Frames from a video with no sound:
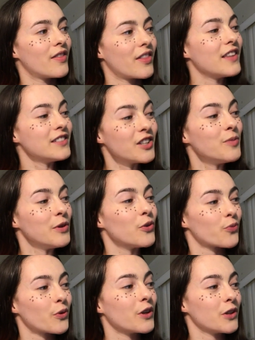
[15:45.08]
This could
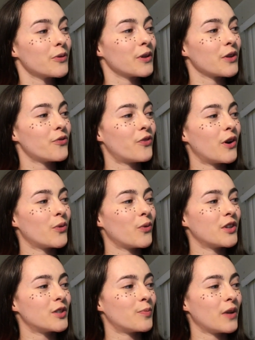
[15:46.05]
be a really, really fun
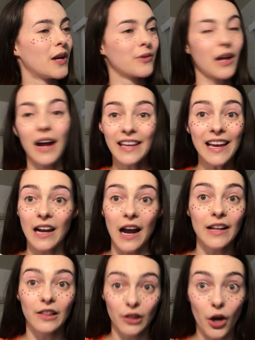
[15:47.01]
one to play with. Again,
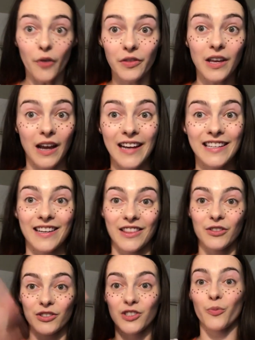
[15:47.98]
I love the idea.
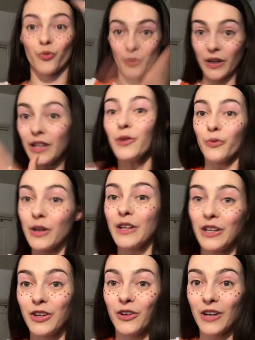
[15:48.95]
There are some really,
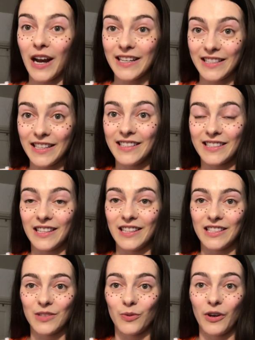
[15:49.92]
really good ideas in
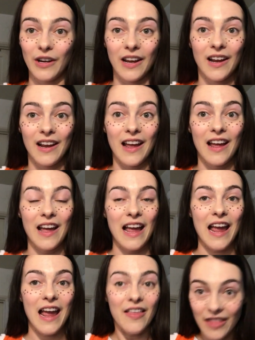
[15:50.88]
this one,
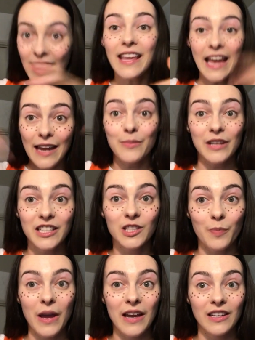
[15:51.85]
and they can be
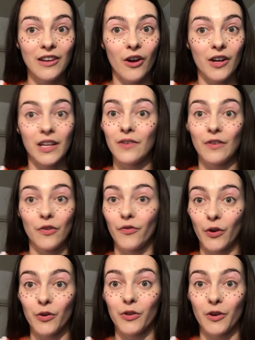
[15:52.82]
expanded on even
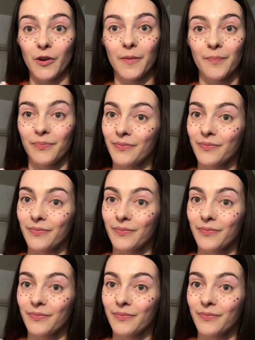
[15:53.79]
further.